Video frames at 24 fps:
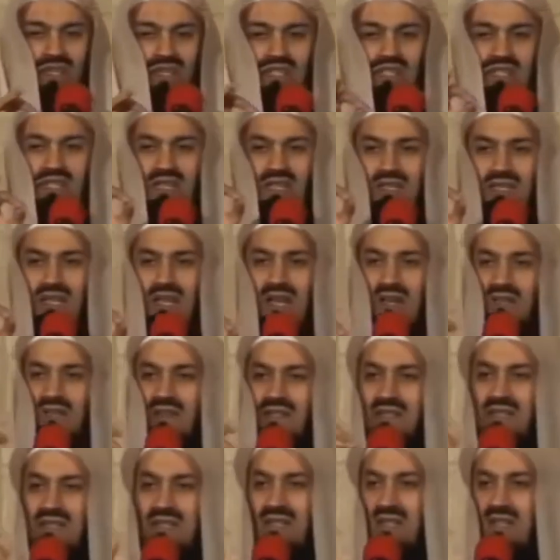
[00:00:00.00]
once she
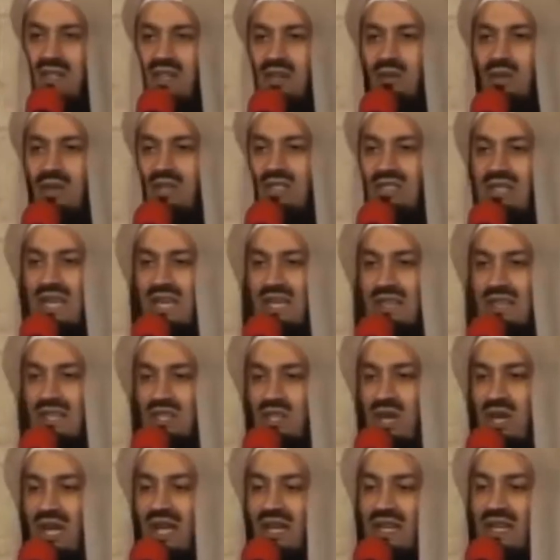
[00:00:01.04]
delivers, we take the
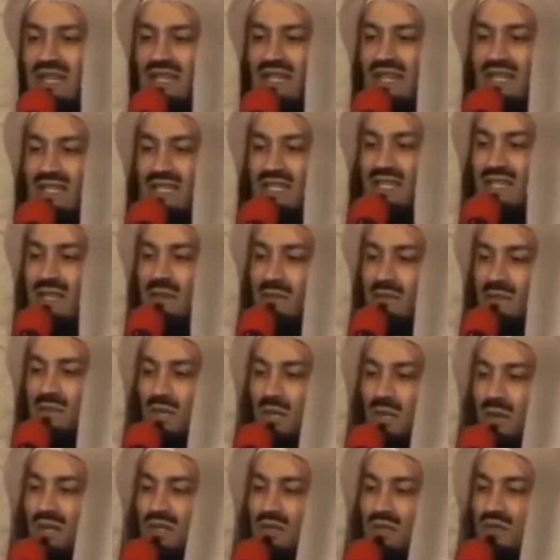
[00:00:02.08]
child and next thing
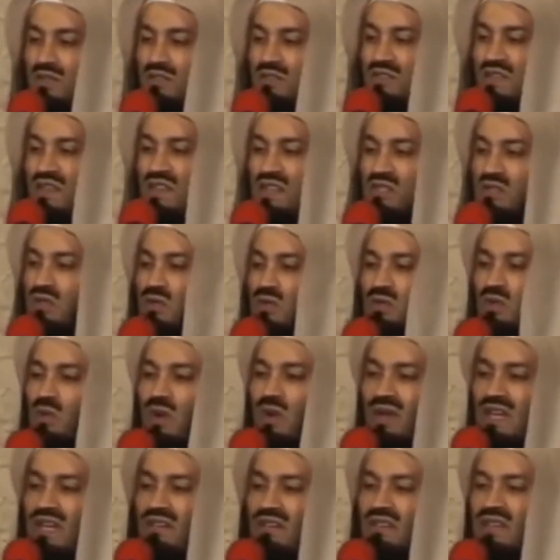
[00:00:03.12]
throw into the furnace or do
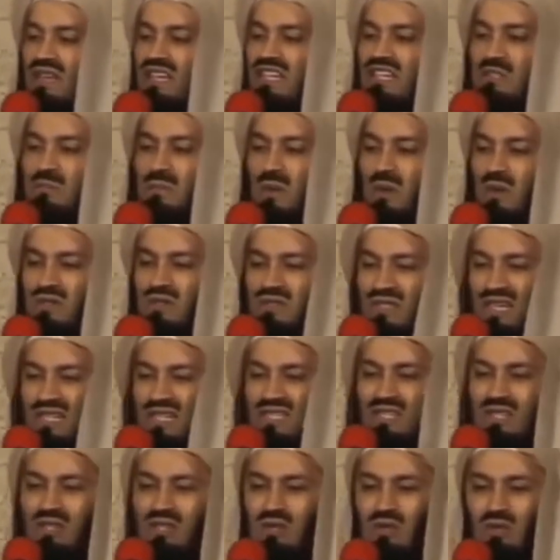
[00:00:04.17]
whatever, expose,
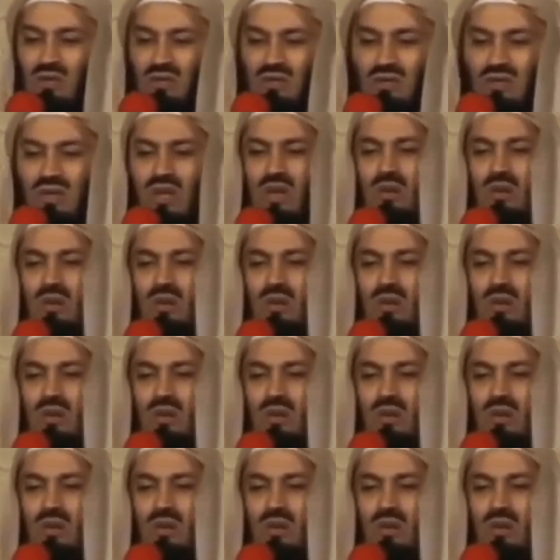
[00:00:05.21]
execute,